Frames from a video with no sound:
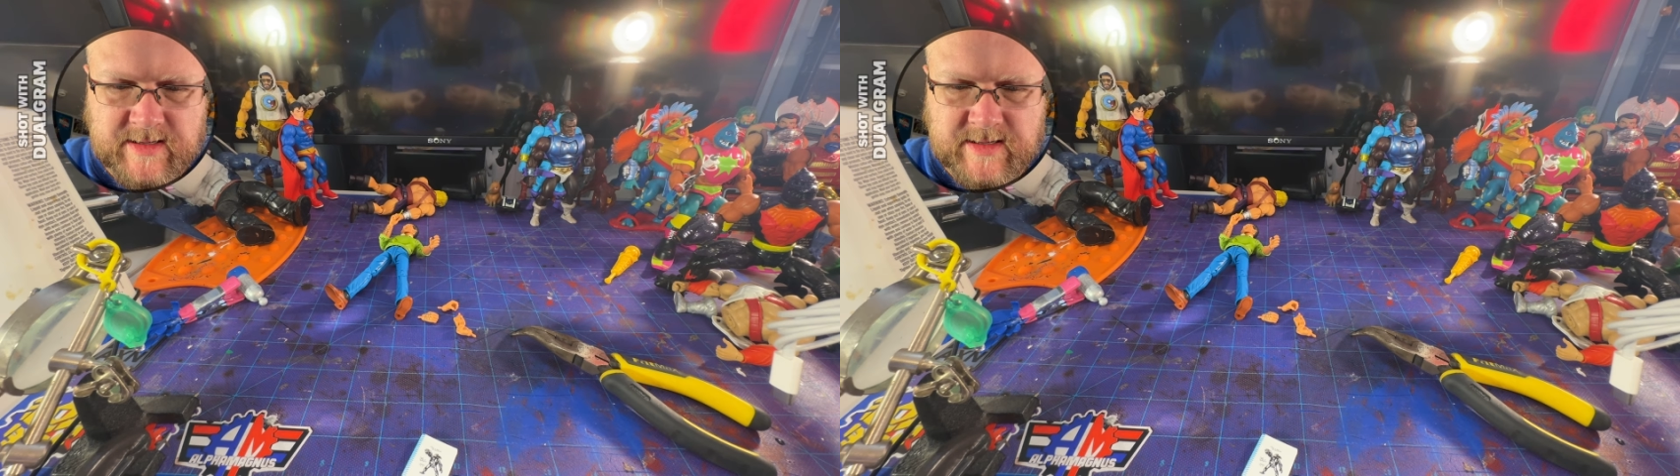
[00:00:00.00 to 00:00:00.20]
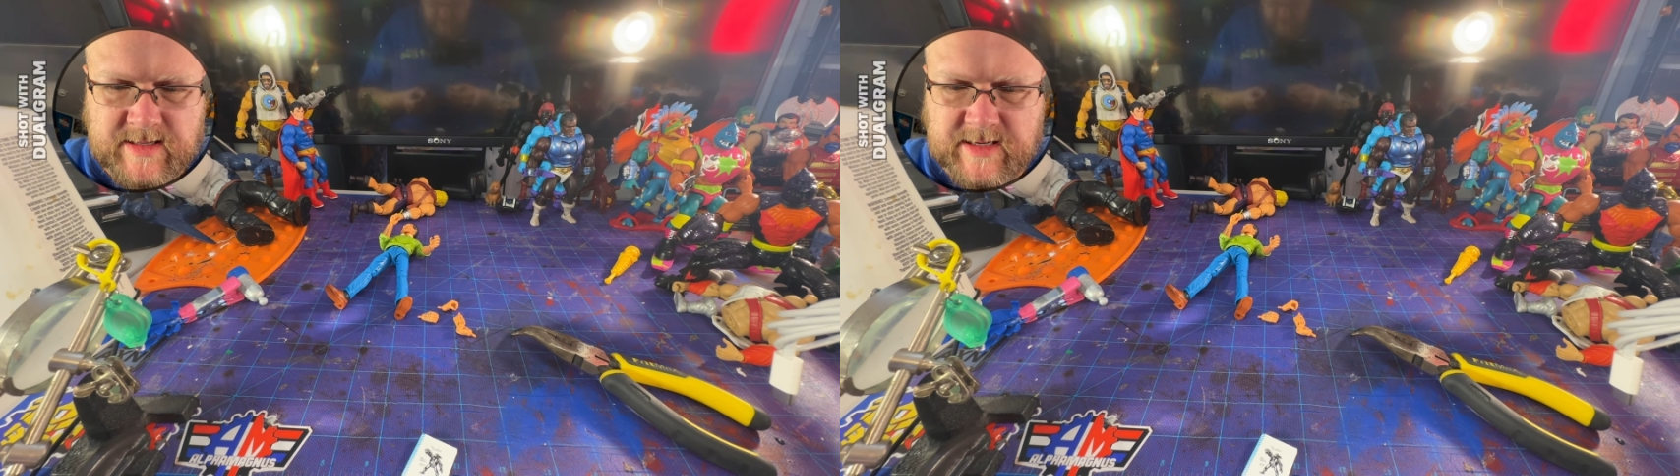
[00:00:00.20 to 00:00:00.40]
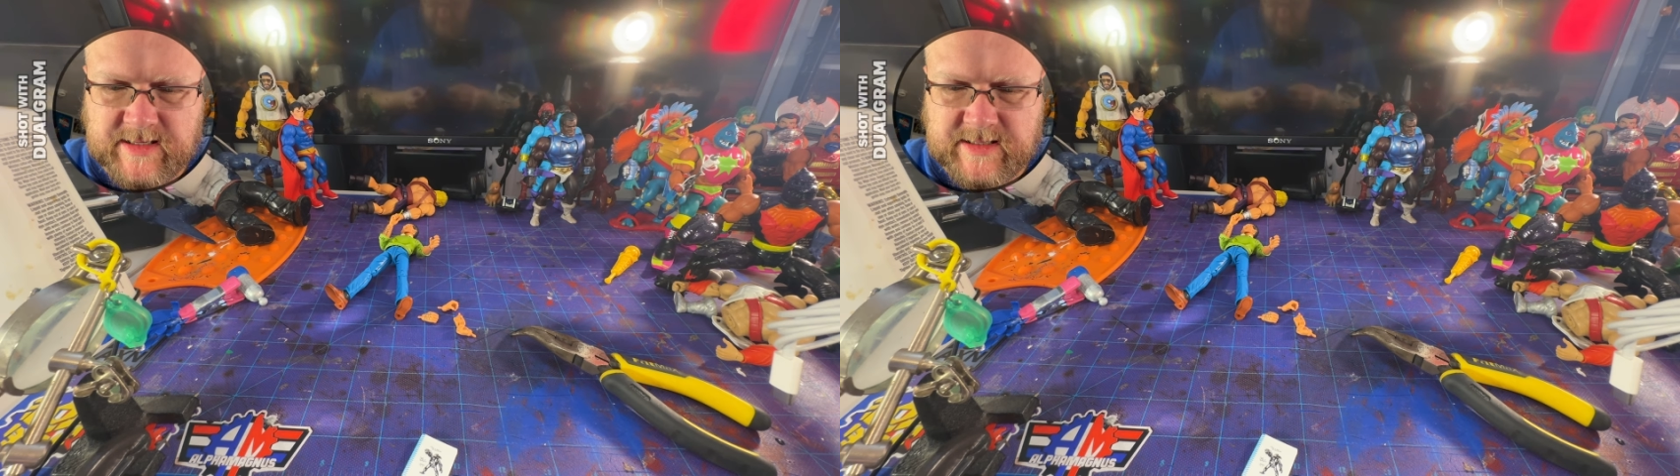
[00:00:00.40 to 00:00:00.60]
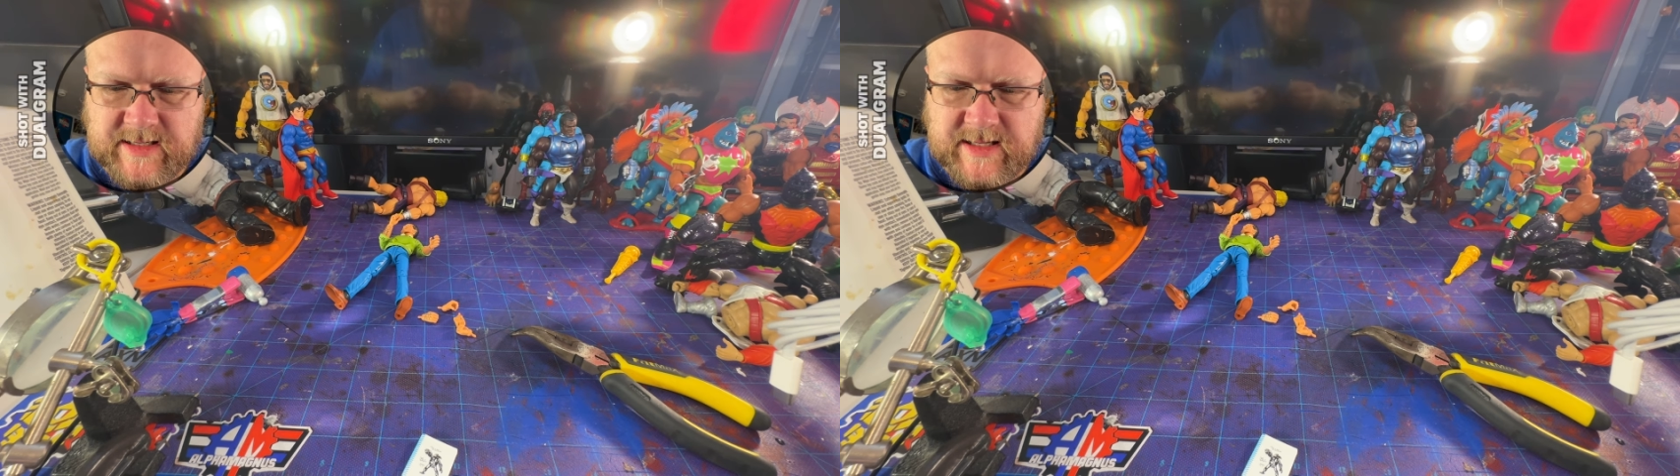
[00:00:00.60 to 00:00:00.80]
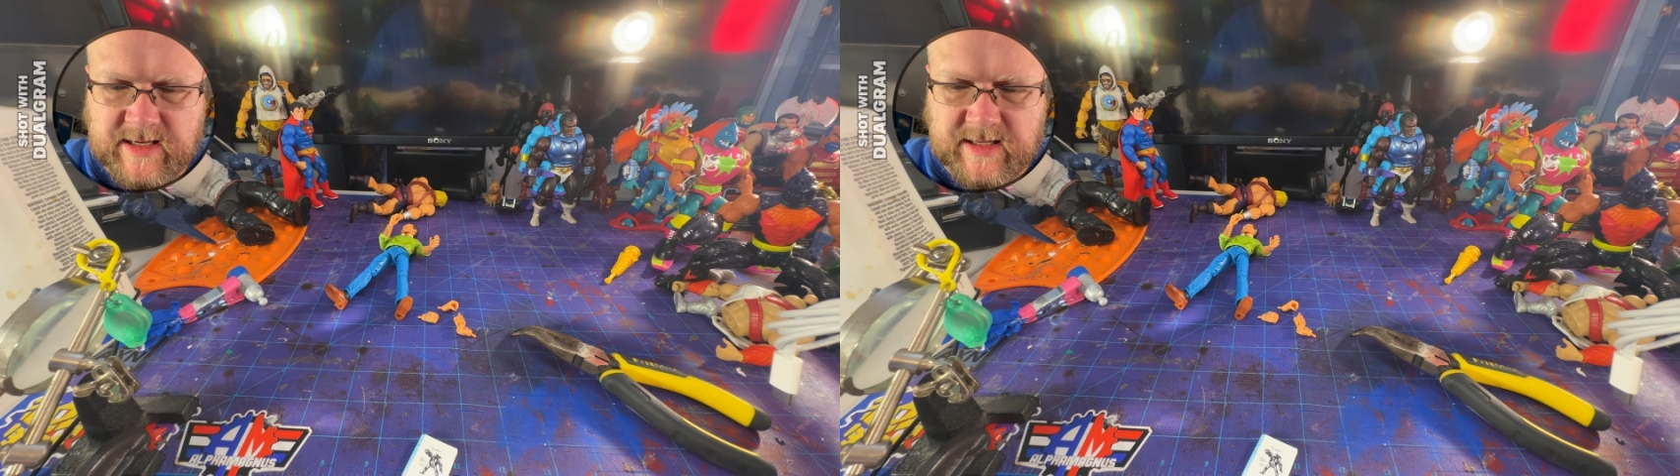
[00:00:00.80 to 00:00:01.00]
This is the
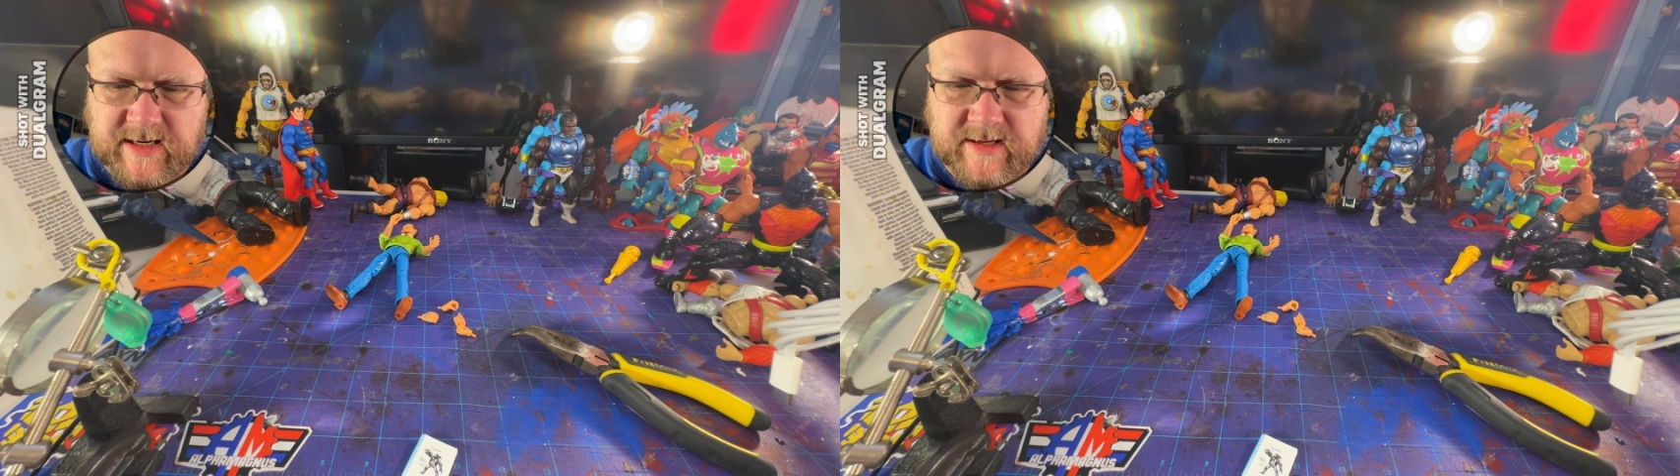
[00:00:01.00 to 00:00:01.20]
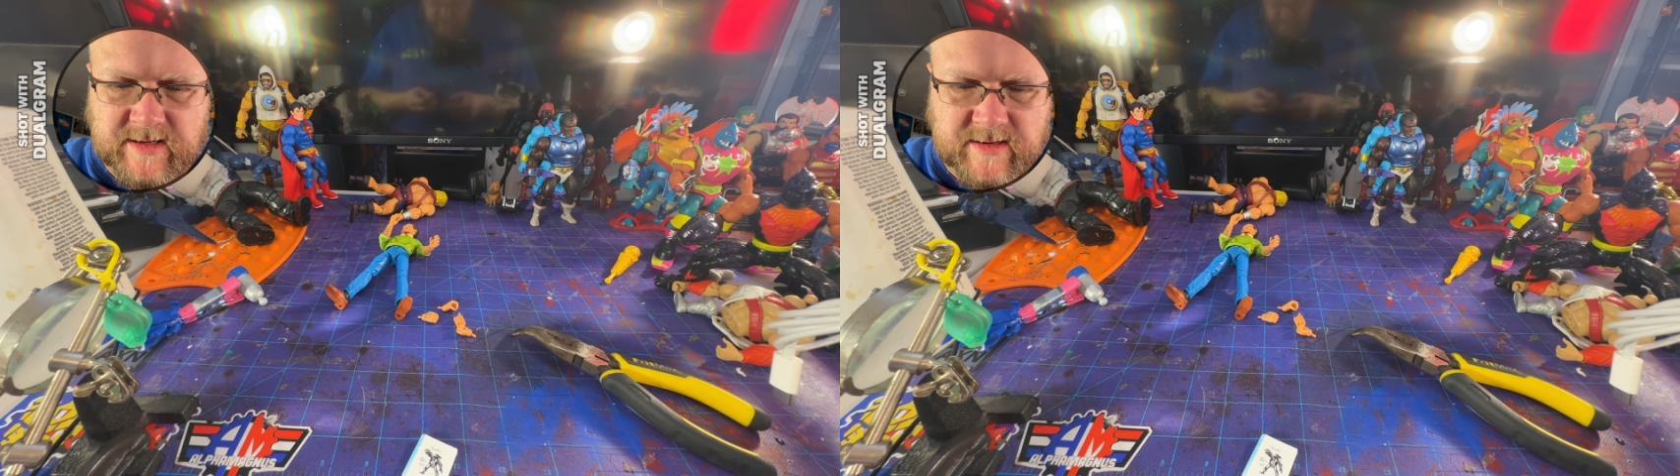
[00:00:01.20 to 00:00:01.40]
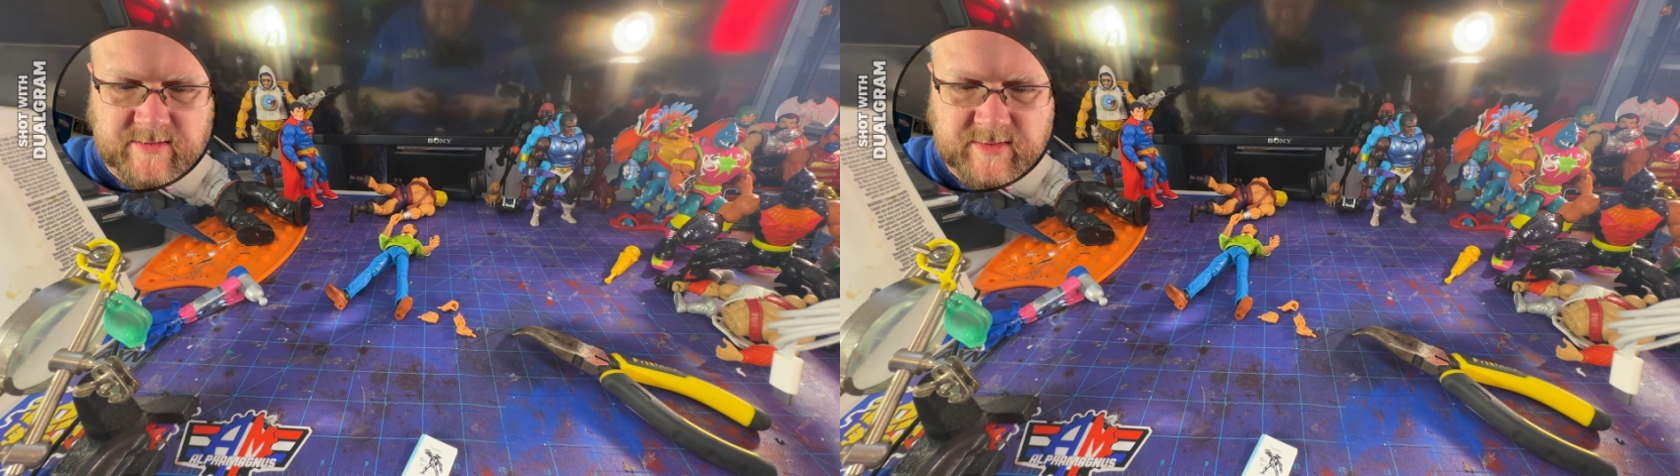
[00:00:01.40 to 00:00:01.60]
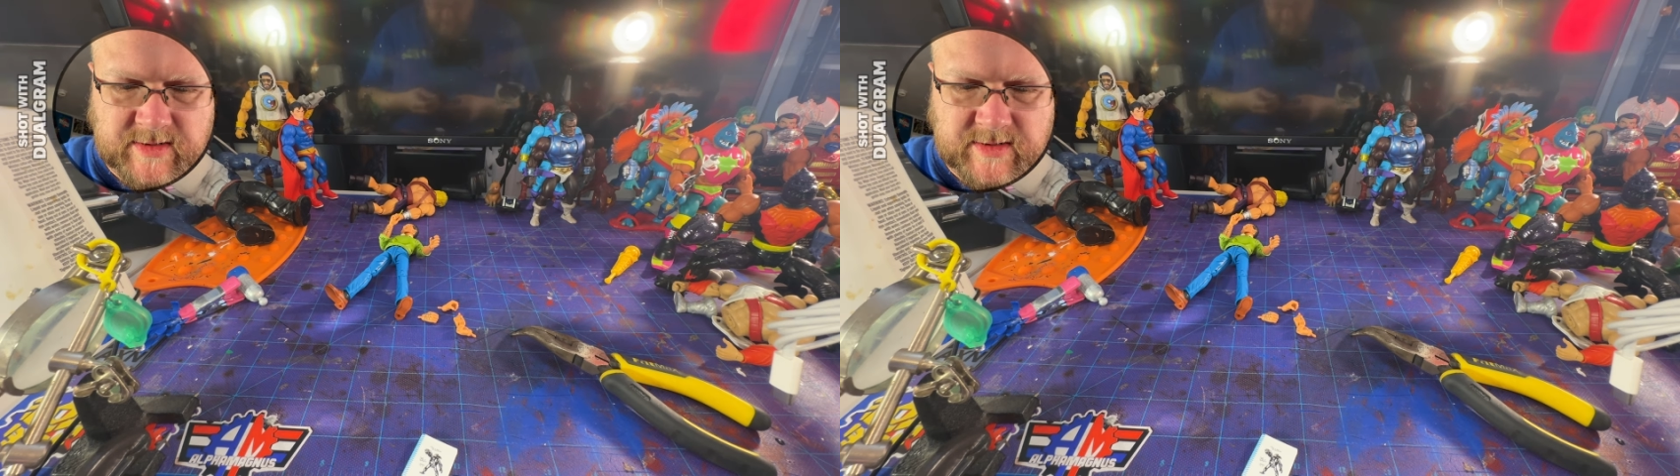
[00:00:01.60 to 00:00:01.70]
thing that was